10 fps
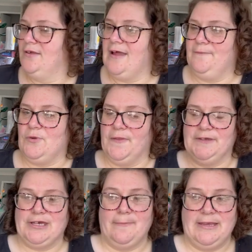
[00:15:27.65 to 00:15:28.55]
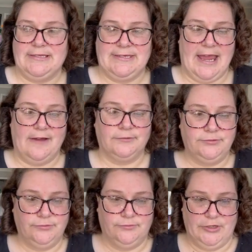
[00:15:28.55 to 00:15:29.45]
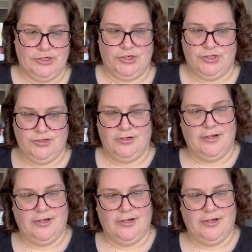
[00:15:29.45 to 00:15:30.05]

I've got the dummies down, which